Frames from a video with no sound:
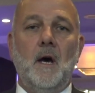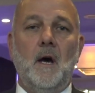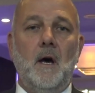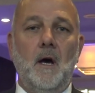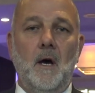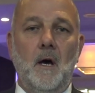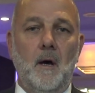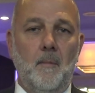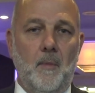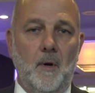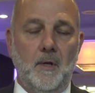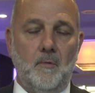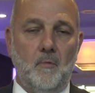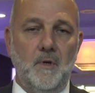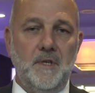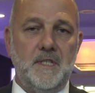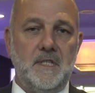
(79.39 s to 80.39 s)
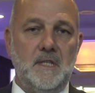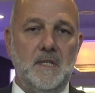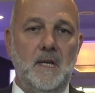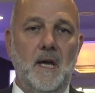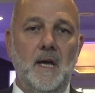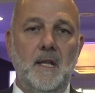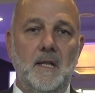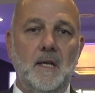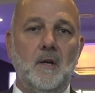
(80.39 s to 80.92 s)
But we
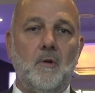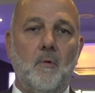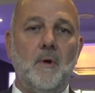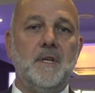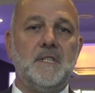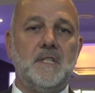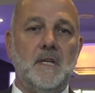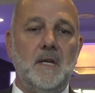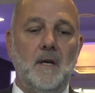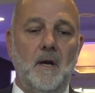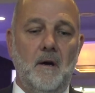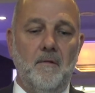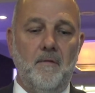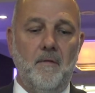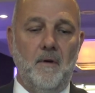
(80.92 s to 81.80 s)
see an increasing of